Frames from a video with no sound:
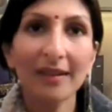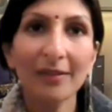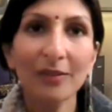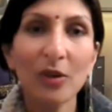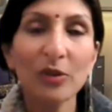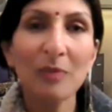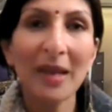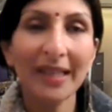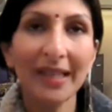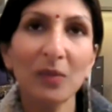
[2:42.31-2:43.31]
those
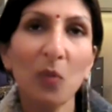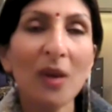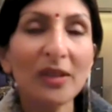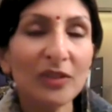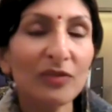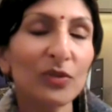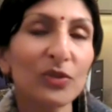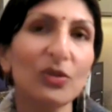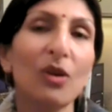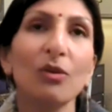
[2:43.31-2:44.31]
many wonderful
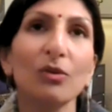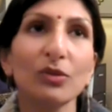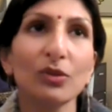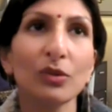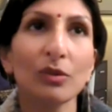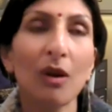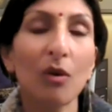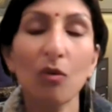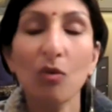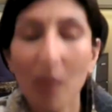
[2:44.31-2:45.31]
souls who are
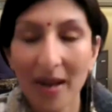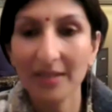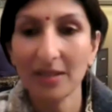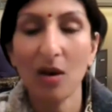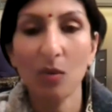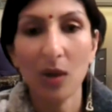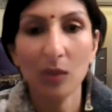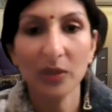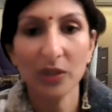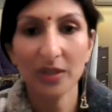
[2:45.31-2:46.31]
always our
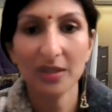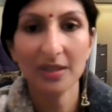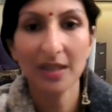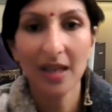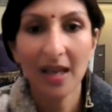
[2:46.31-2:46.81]
well-wishers,